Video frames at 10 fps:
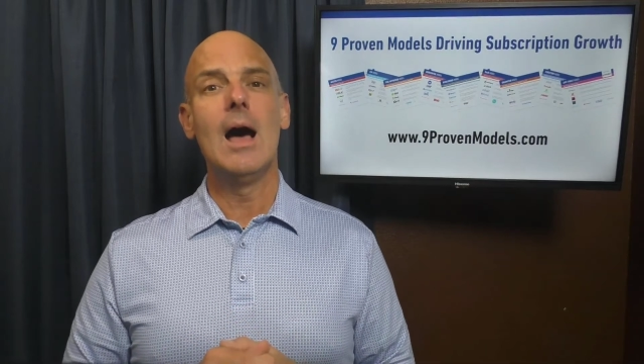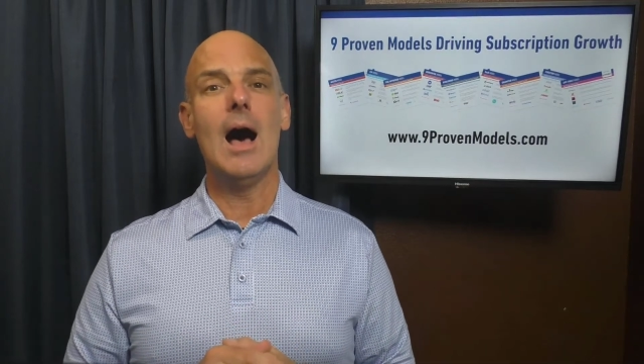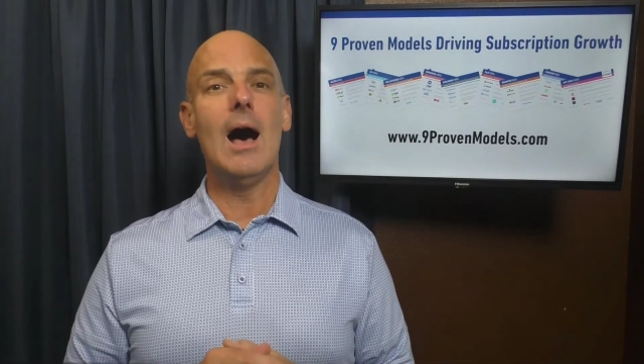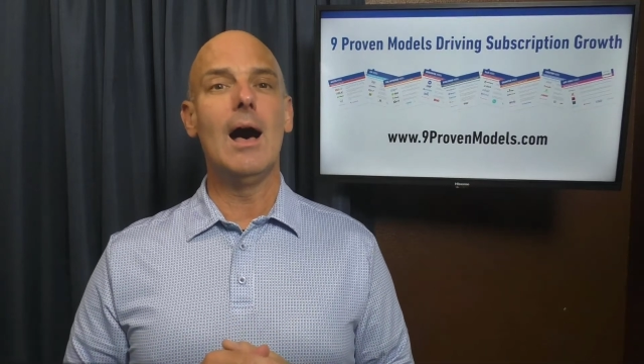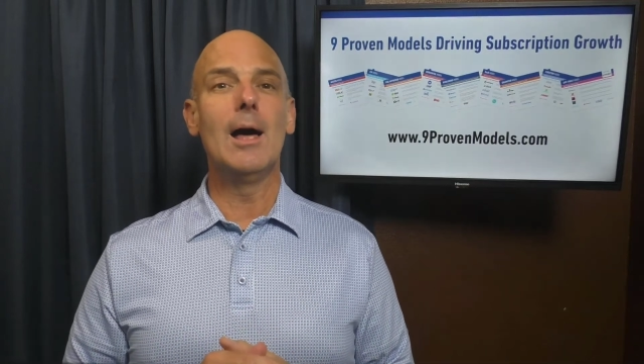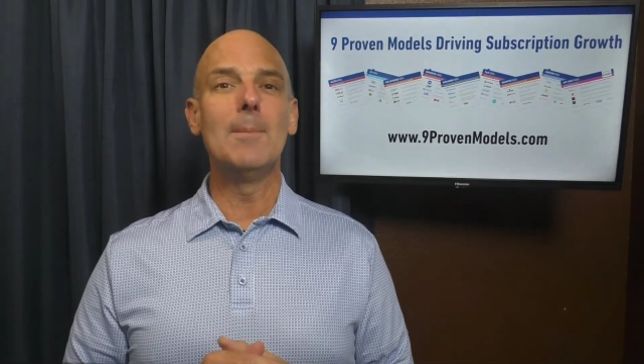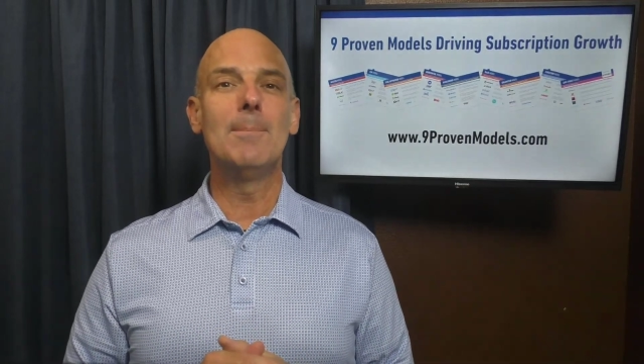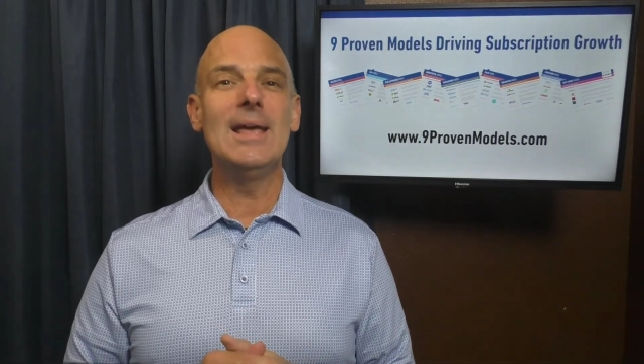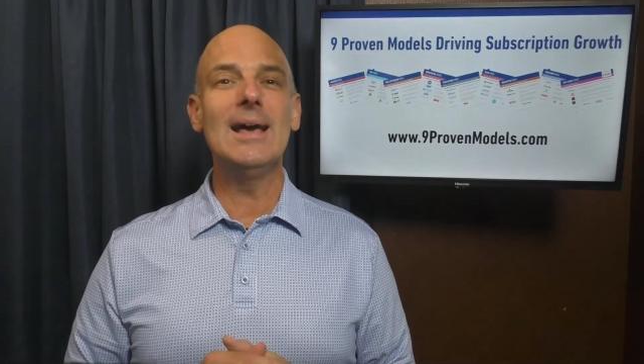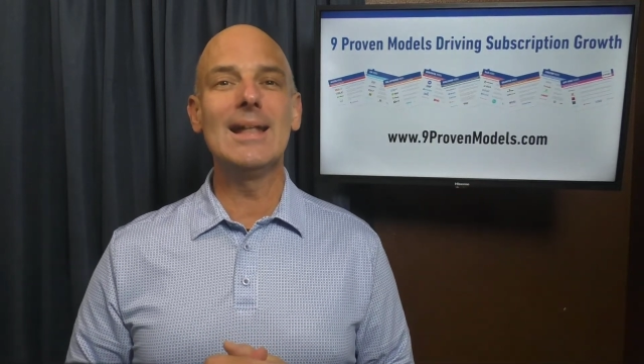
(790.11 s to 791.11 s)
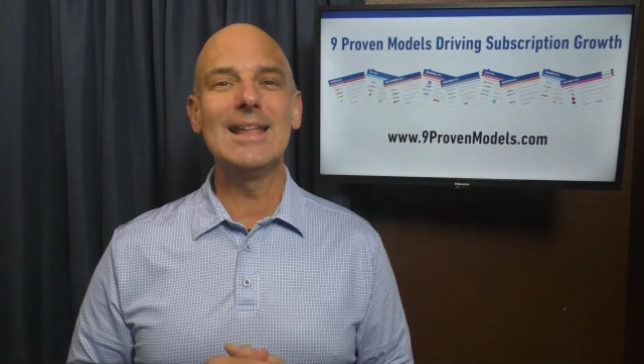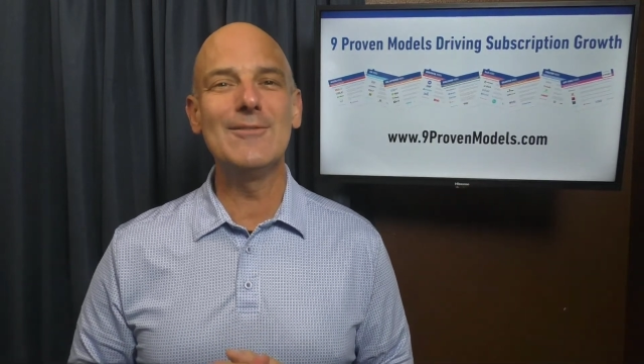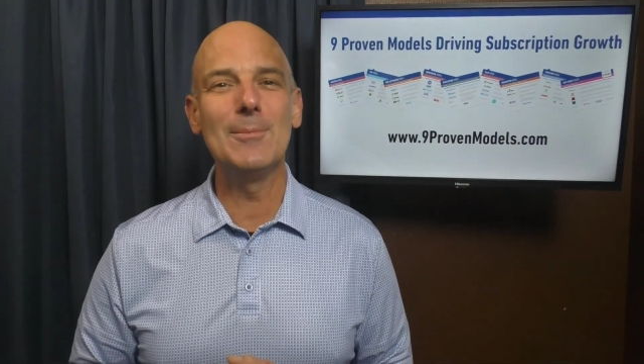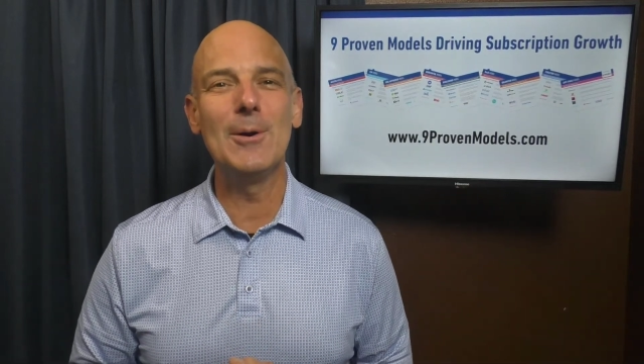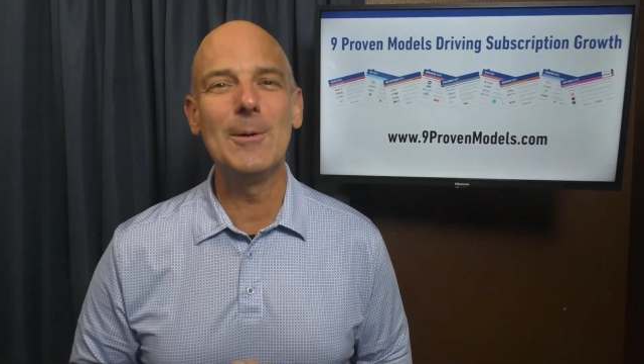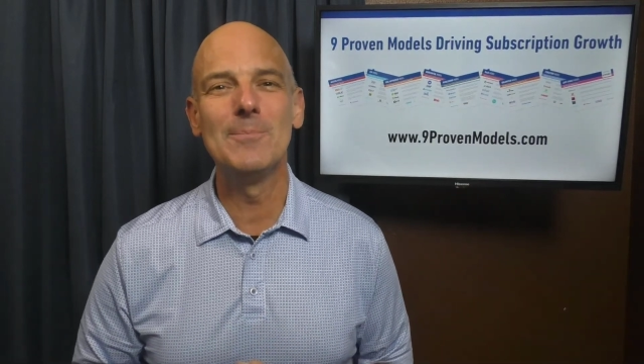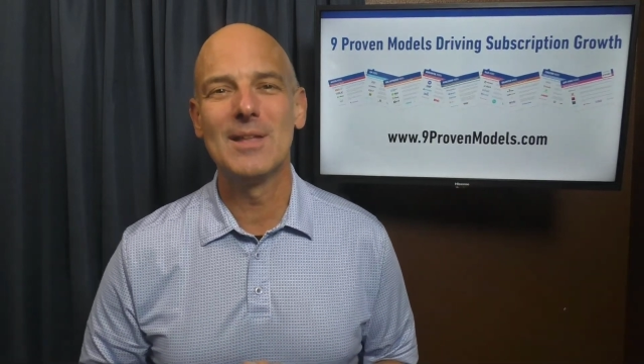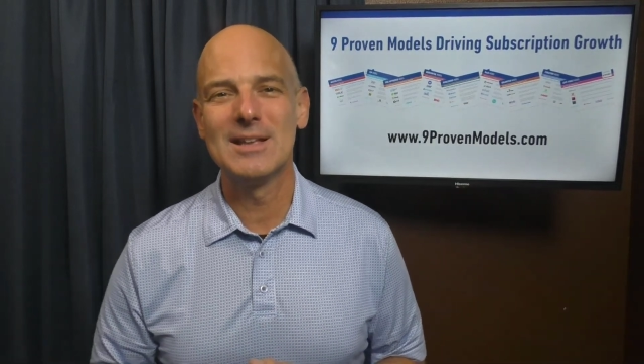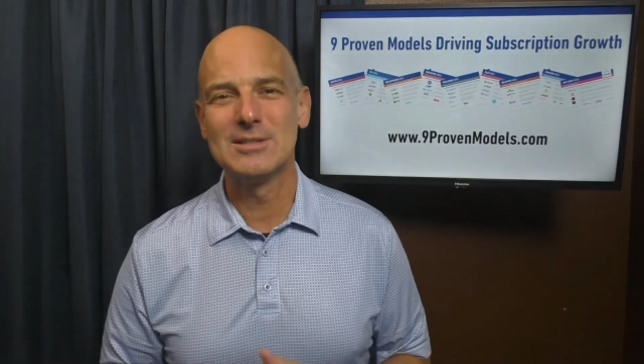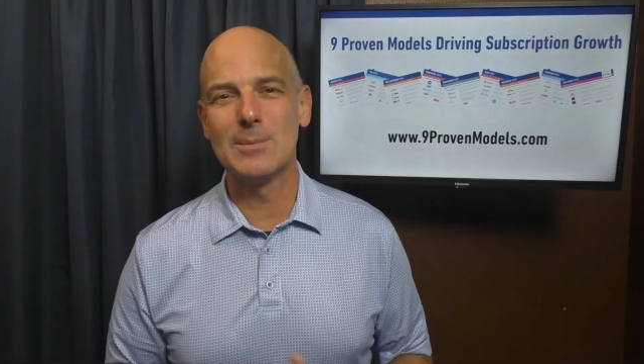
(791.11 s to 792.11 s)
on Be Unleavable
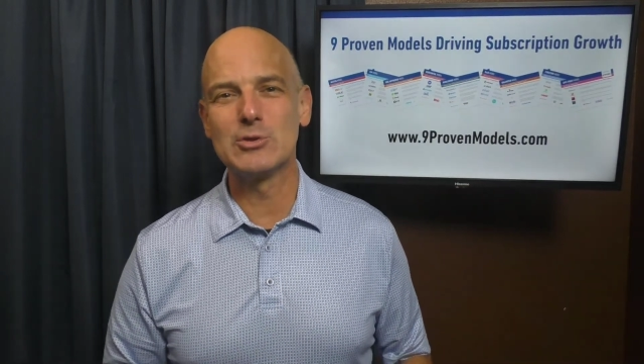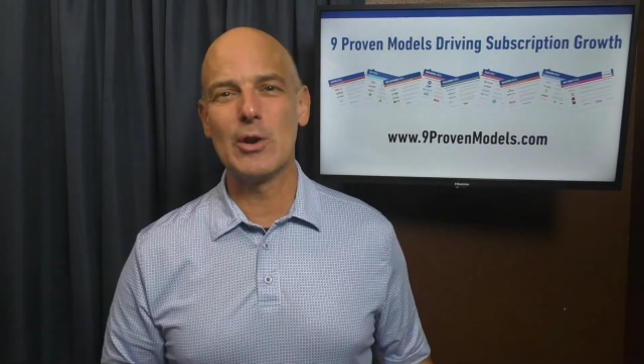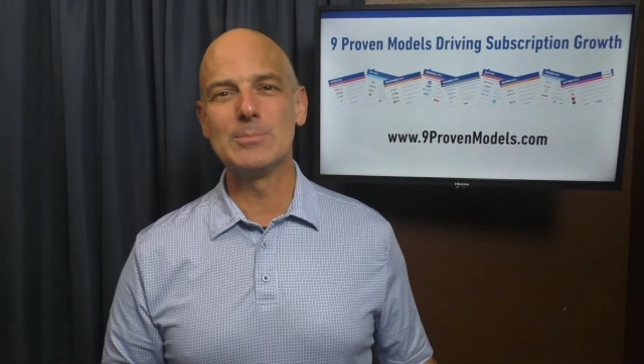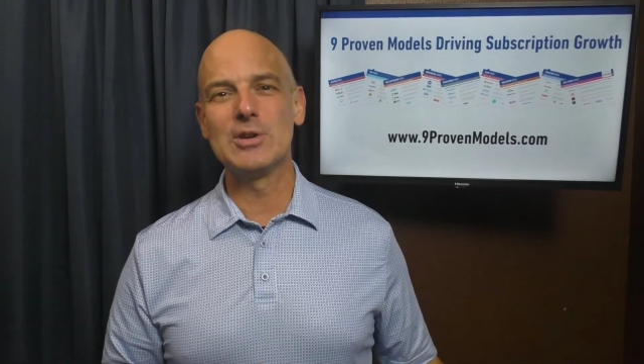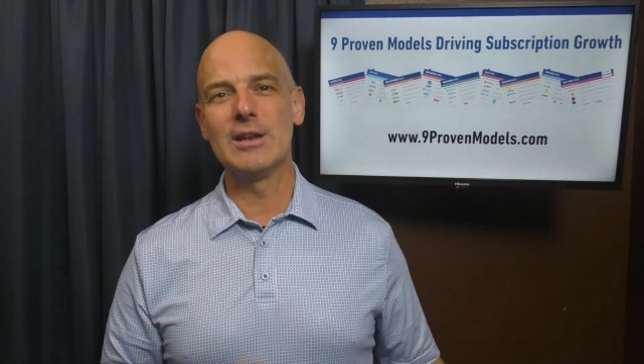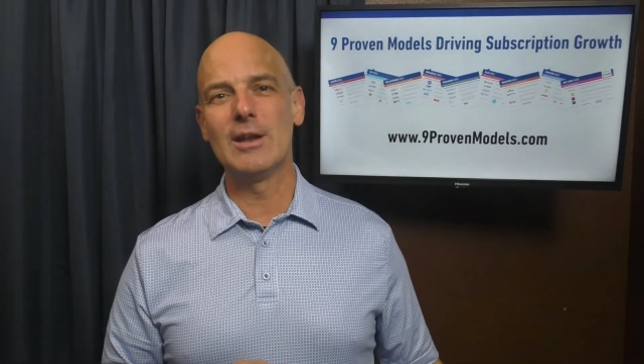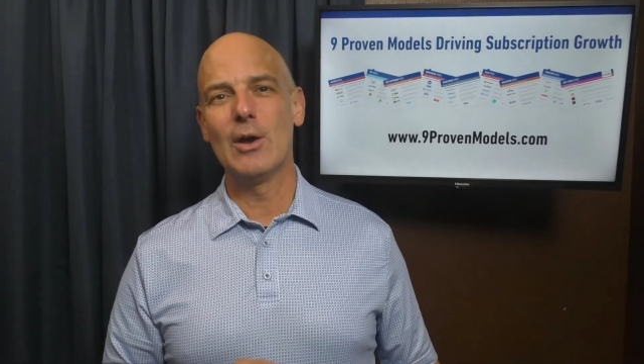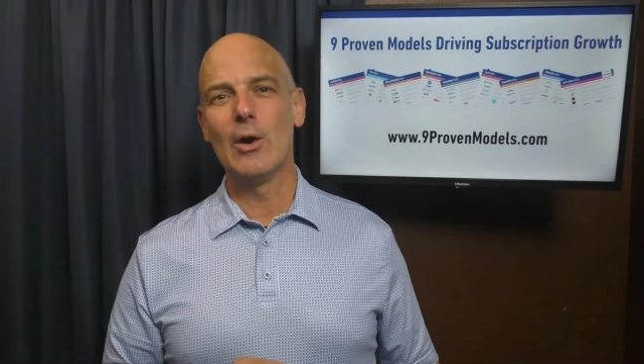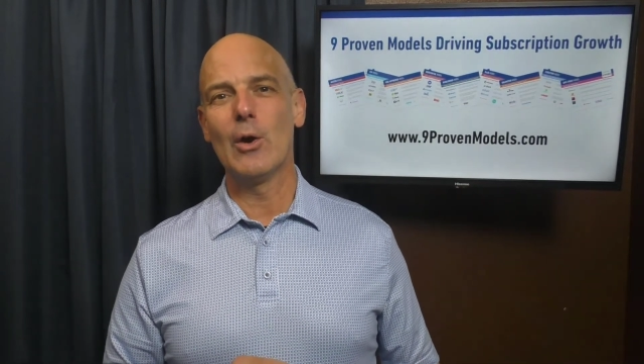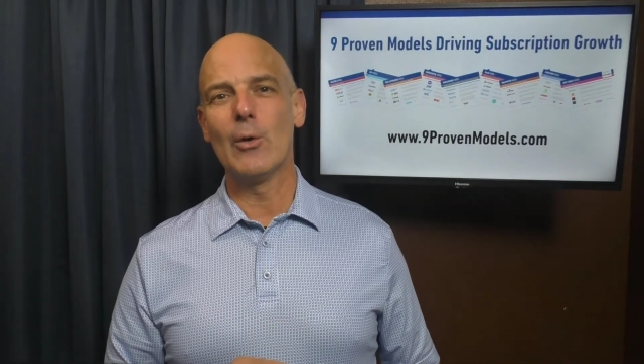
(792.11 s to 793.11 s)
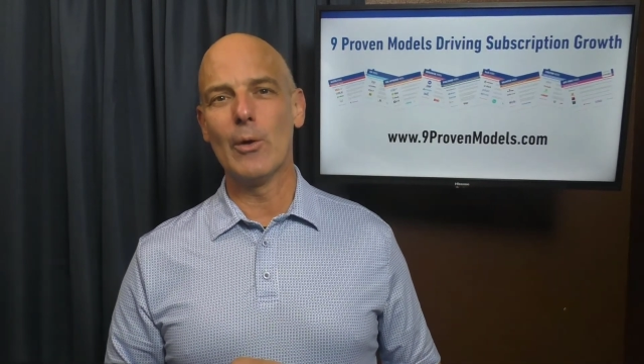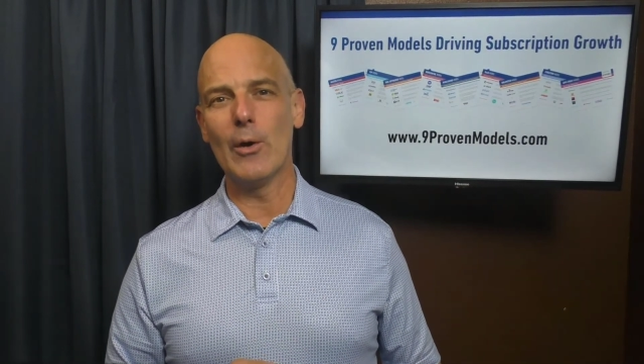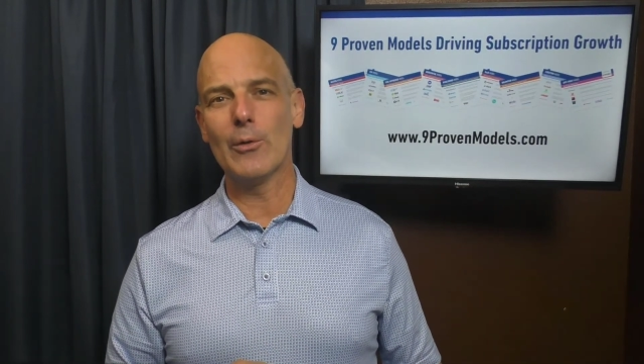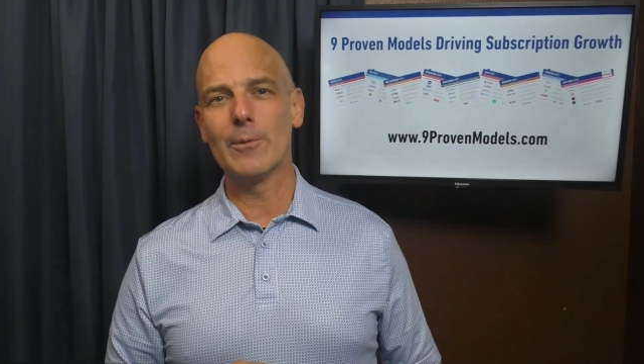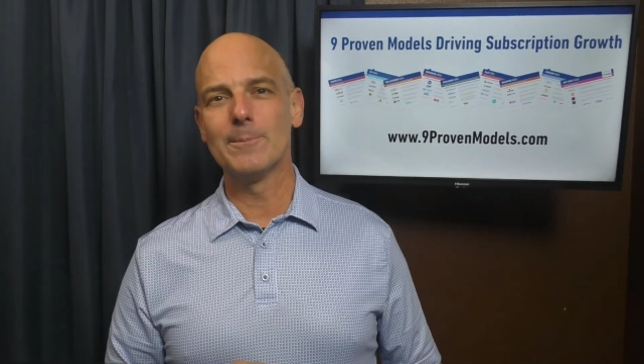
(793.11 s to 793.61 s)
Subscription Growth.